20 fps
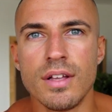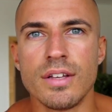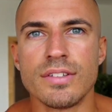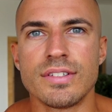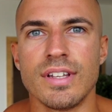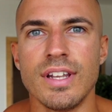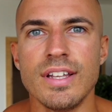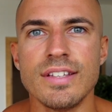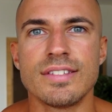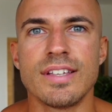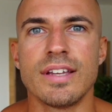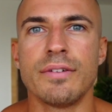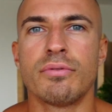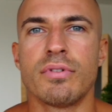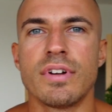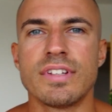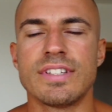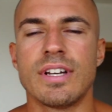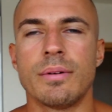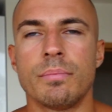So let's say, for
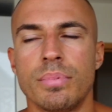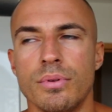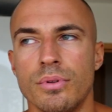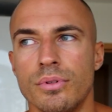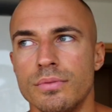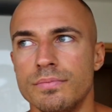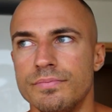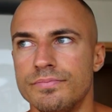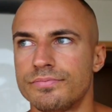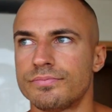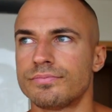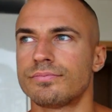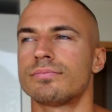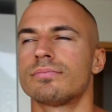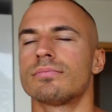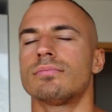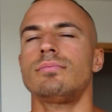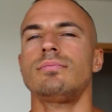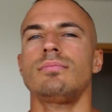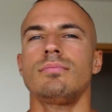example,
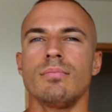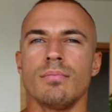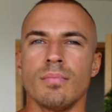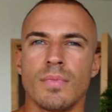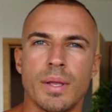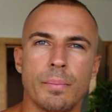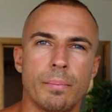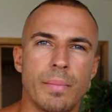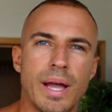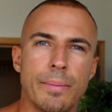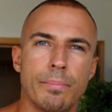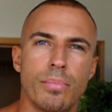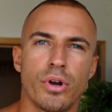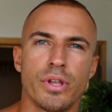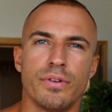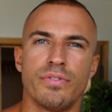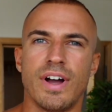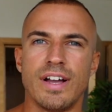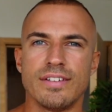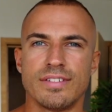my
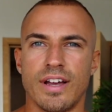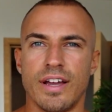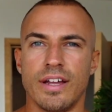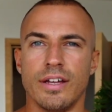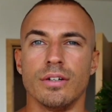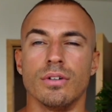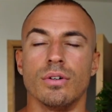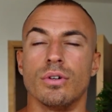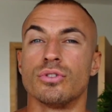body fat is higher